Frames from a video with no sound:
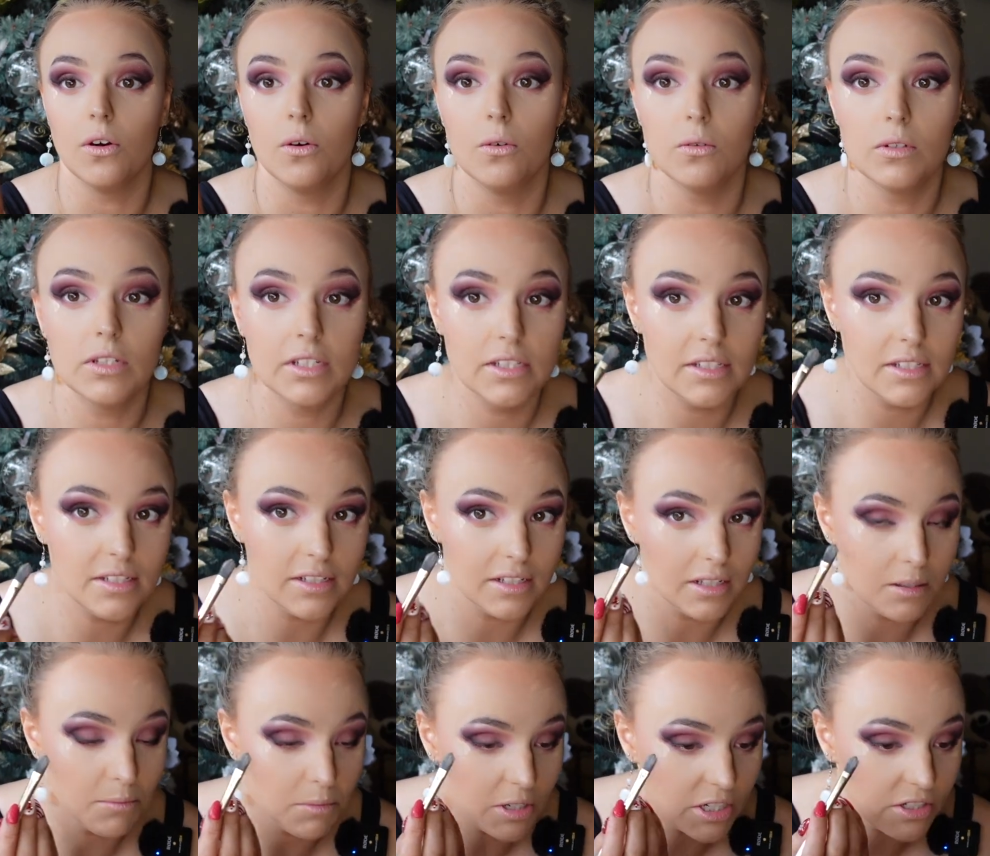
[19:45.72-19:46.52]
gold
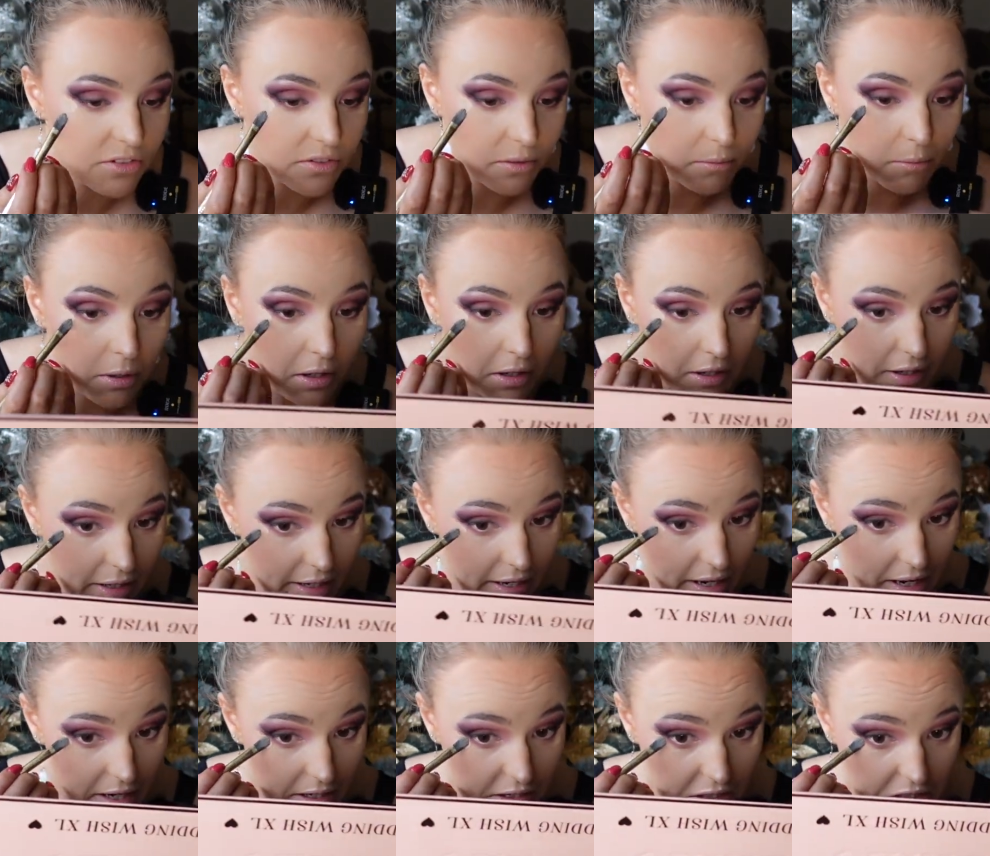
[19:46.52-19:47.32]
concealer brush from
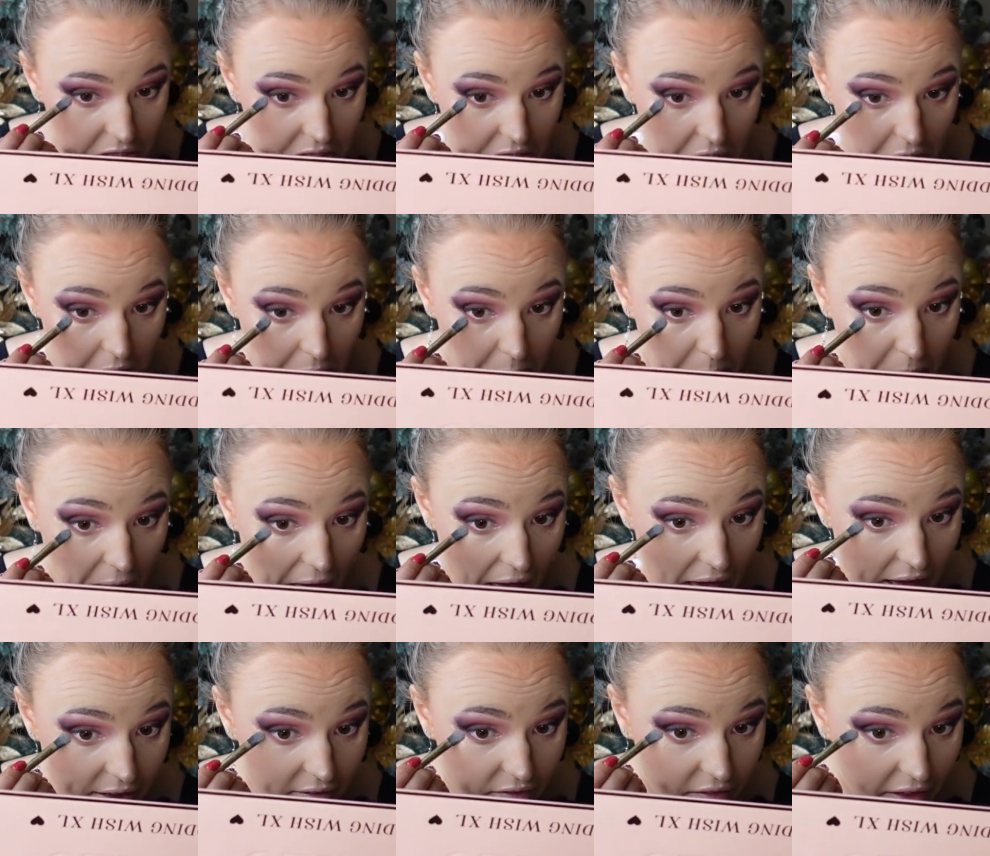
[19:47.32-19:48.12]
earlier, and just gonna
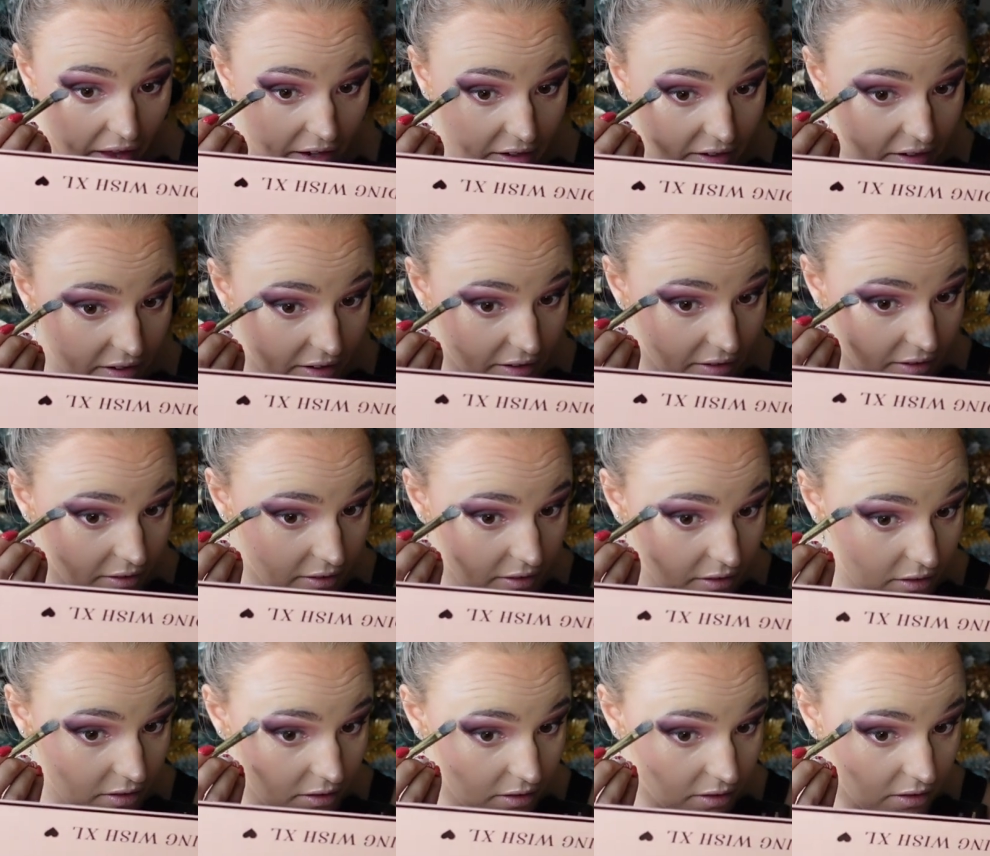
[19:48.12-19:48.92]
pat that in.
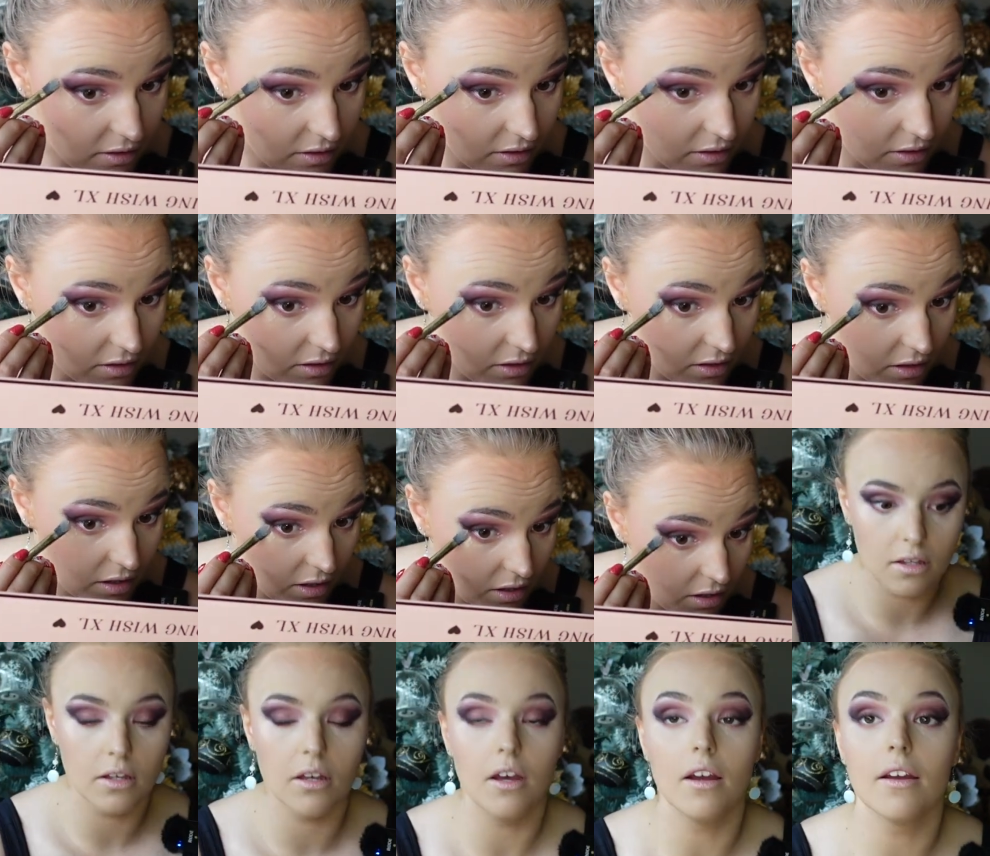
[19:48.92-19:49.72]

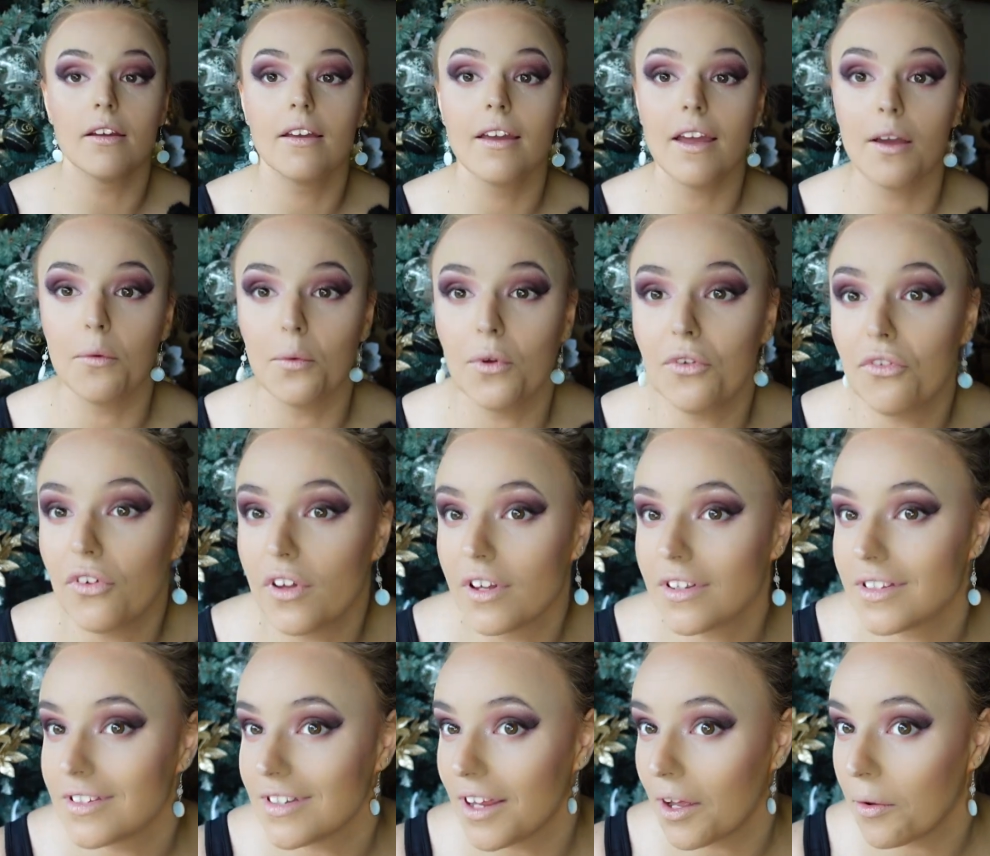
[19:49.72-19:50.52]
Okay, we
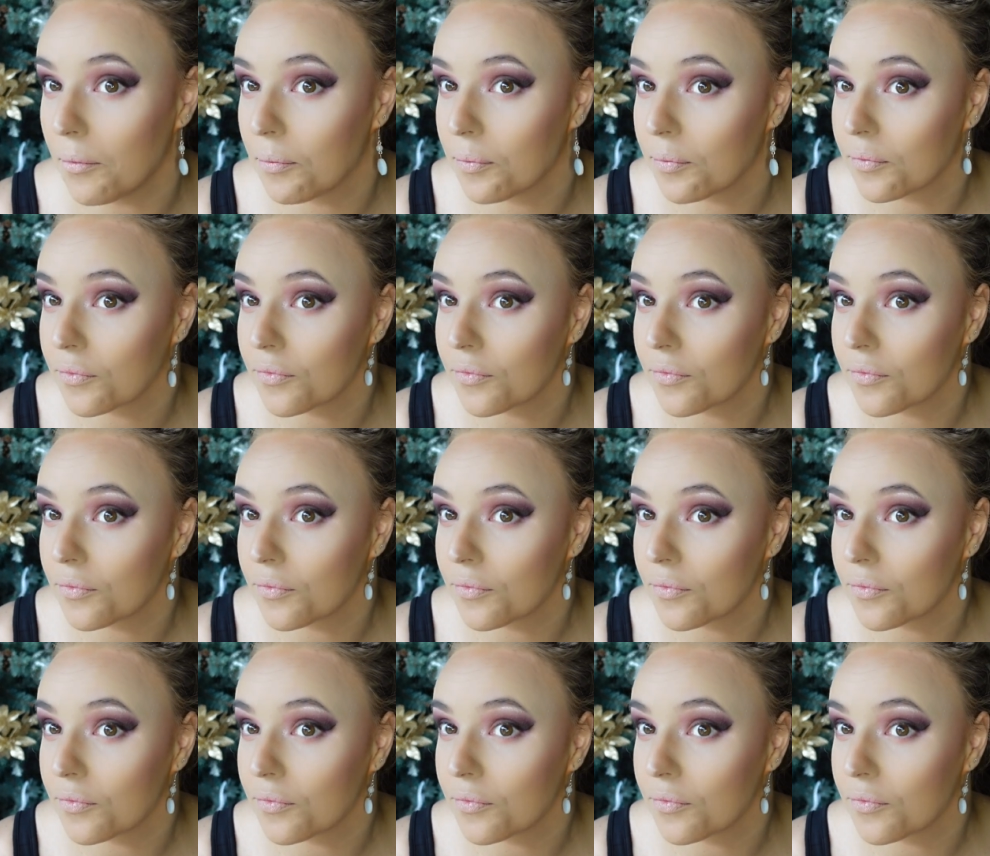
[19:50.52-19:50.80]
fixed it.